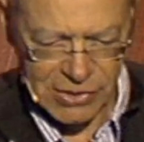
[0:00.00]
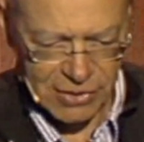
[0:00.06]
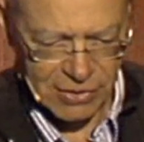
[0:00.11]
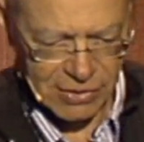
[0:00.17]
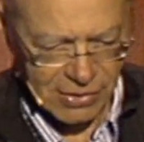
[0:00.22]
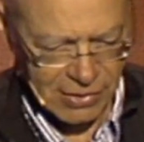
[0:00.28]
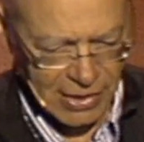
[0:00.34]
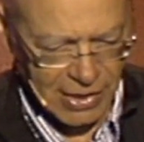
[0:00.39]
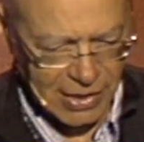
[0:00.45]

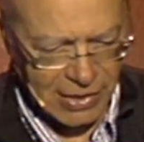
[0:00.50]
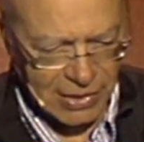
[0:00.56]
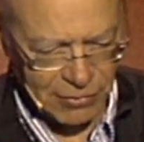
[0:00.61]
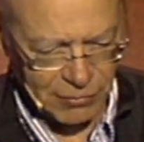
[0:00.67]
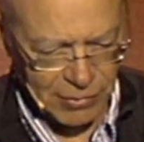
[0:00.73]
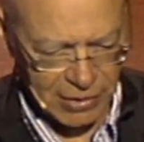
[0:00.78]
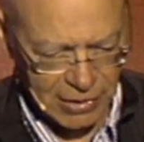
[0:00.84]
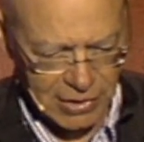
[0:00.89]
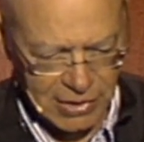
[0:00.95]
isn't any
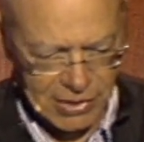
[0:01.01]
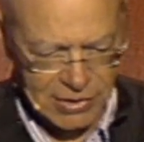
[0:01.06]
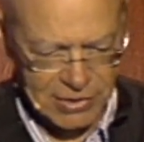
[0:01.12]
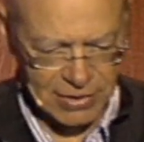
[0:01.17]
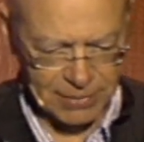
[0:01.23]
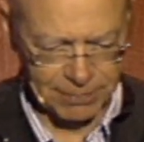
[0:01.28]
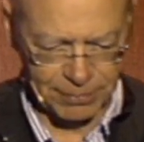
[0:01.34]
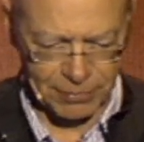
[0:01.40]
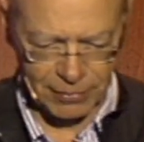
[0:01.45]
really
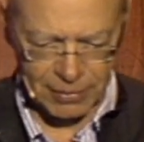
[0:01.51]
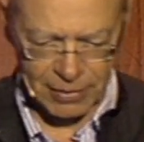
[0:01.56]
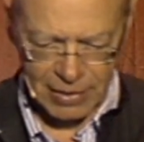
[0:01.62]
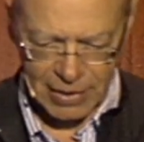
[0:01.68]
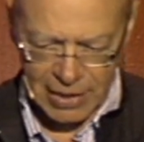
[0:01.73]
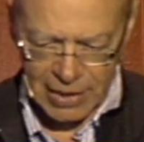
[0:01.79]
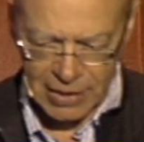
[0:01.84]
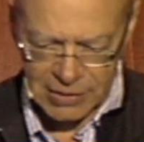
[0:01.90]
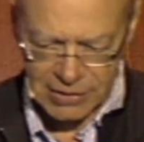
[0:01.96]
simple
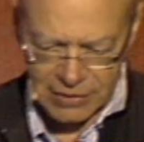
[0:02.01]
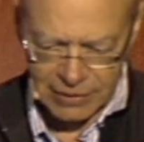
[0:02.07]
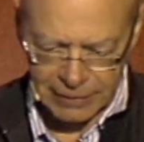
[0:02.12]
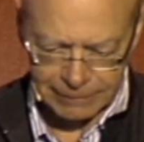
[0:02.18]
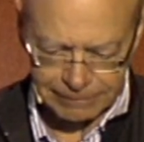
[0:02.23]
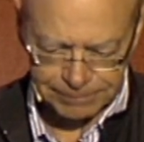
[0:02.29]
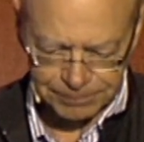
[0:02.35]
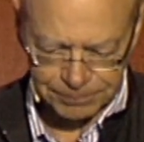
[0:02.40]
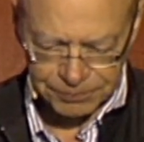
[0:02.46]

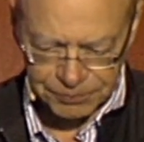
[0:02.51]
answer.